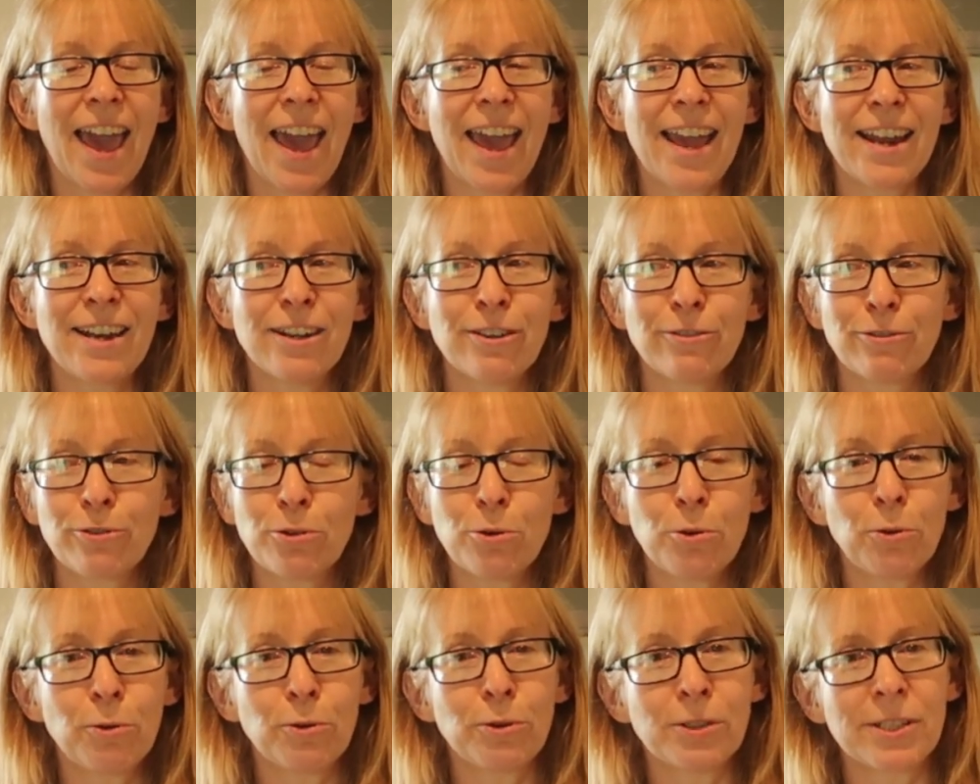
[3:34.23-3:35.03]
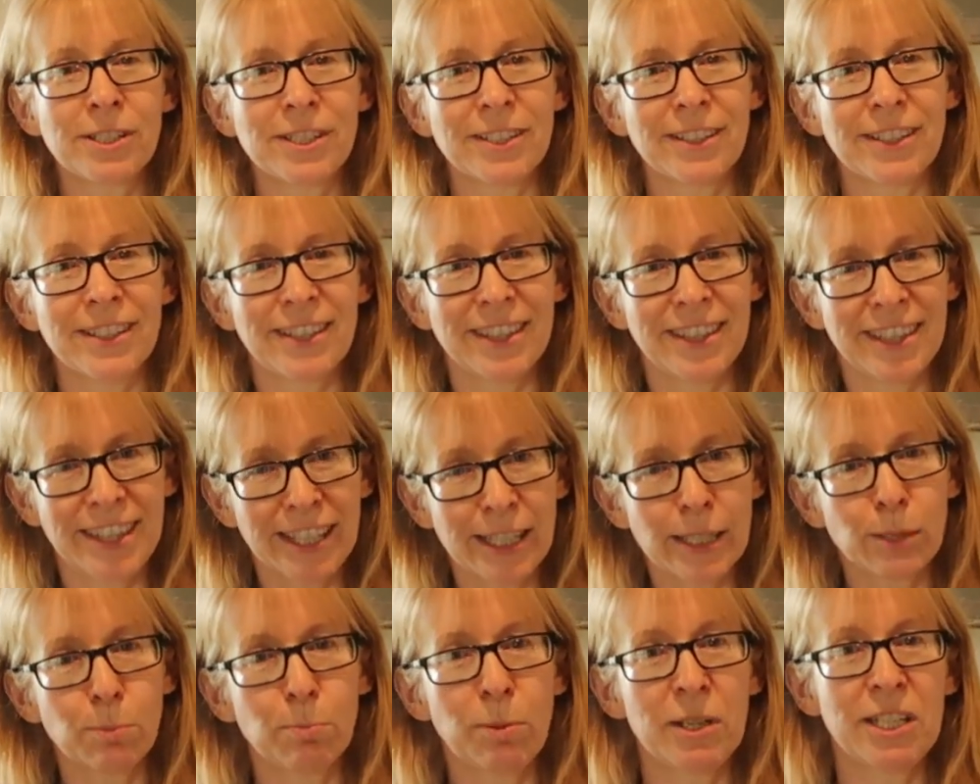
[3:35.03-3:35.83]
And of course,
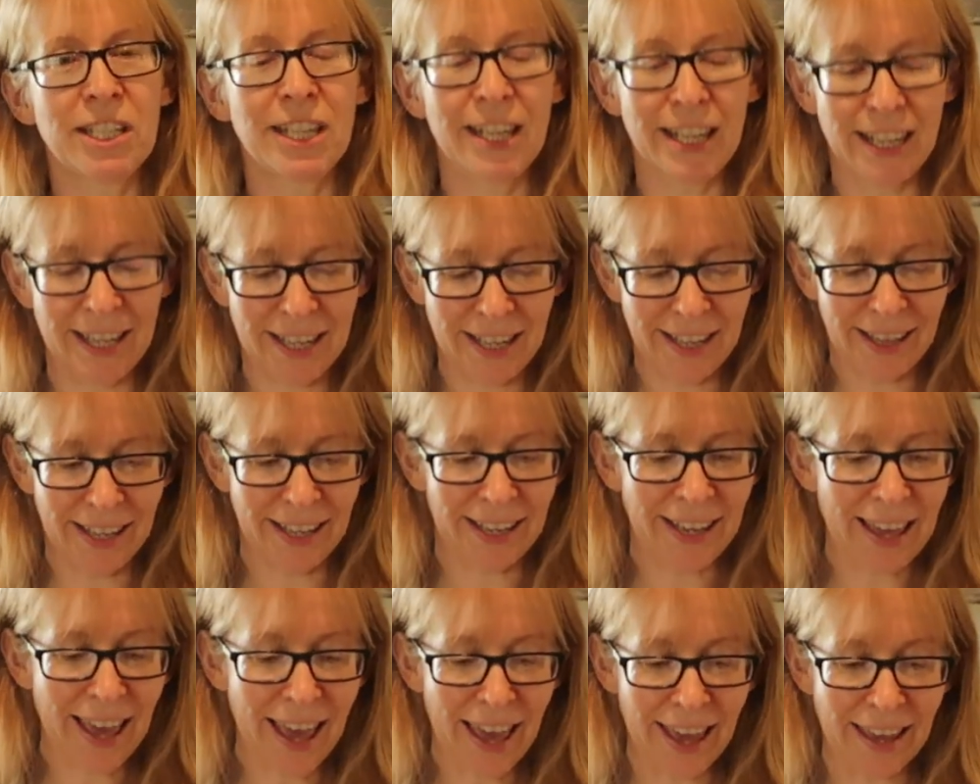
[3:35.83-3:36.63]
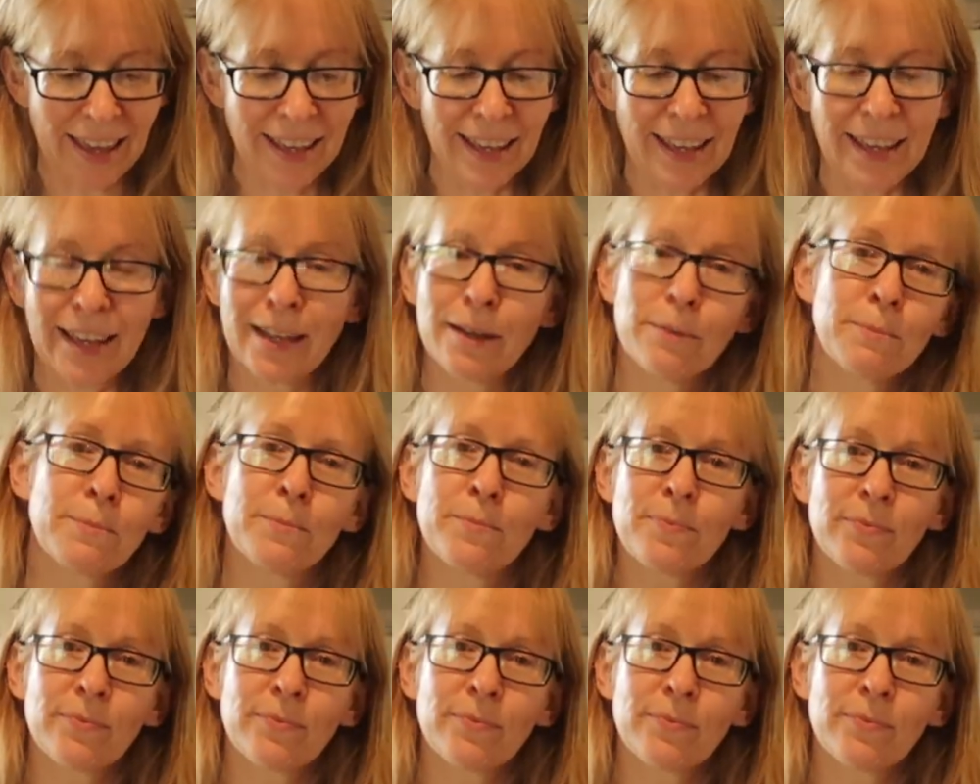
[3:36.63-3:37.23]
this particular cake,